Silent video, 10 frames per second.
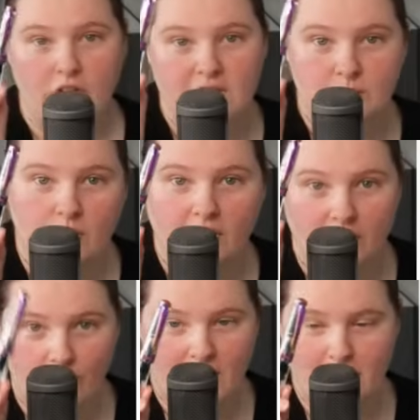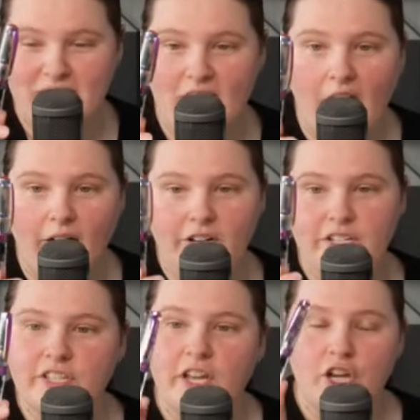This one. Her name is
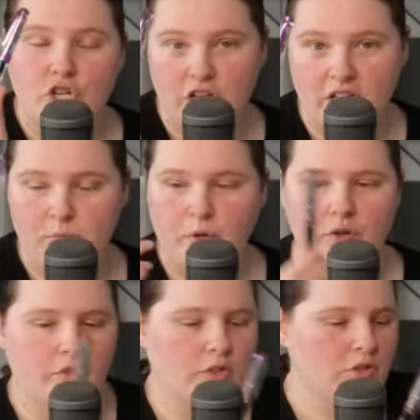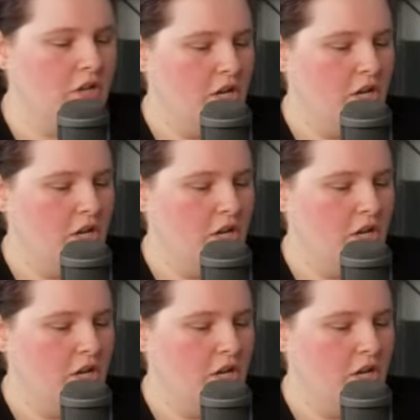Iris. She is beautiful.